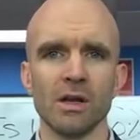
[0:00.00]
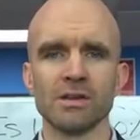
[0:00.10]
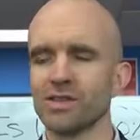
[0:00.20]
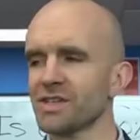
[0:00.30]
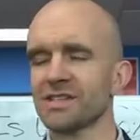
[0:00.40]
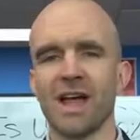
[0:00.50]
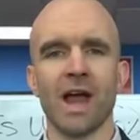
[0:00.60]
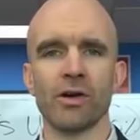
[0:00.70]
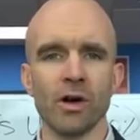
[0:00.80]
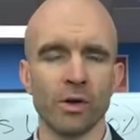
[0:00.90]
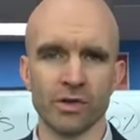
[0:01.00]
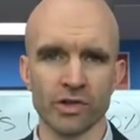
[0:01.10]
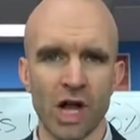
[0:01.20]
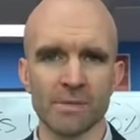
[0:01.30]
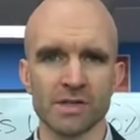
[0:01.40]
So just say, I don't know with your
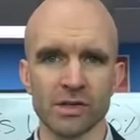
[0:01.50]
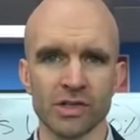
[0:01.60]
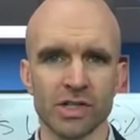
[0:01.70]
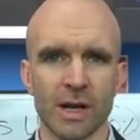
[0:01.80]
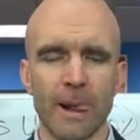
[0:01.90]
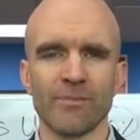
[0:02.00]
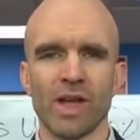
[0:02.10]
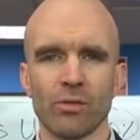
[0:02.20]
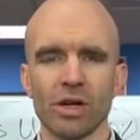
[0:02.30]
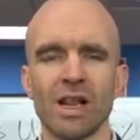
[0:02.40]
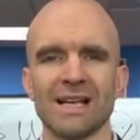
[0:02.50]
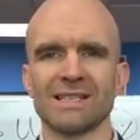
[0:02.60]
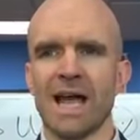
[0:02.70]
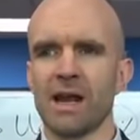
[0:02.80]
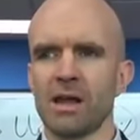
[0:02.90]
job search, and realize
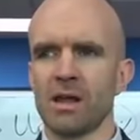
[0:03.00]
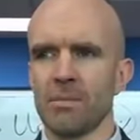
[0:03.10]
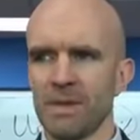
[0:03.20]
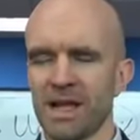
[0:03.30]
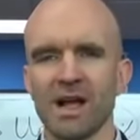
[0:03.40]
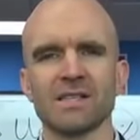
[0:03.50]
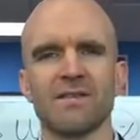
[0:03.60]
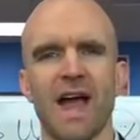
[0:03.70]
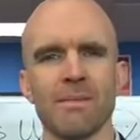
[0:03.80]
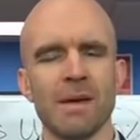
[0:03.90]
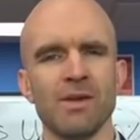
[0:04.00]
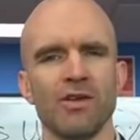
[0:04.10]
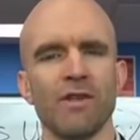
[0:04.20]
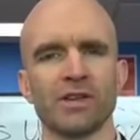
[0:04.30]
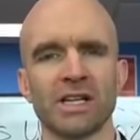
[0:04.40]
that because of that, maybe you
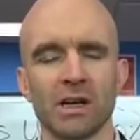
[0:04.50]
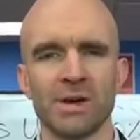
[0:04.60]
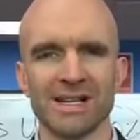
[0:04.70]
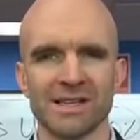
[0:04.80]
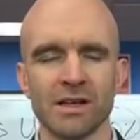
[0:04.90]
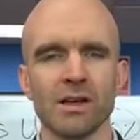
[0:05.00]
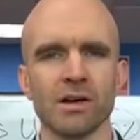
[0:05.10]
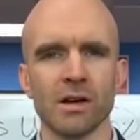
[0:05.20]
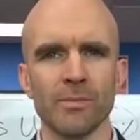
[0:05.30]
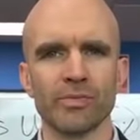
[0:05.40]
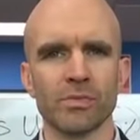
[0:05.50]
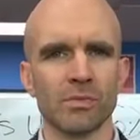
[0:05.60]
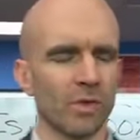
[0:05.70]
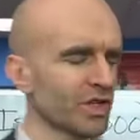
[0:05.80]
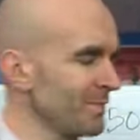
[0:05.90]
felt a little bit insecure,
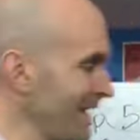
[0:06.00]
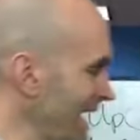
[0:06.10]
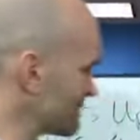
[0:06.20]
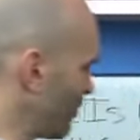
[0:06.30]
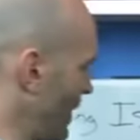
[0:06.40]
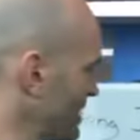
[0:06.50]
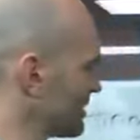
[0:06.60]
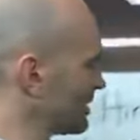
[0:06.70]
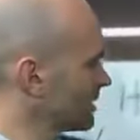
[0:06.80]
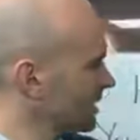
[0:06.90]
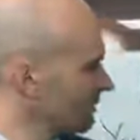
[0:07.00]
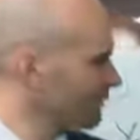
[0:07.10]
which is my next point. Number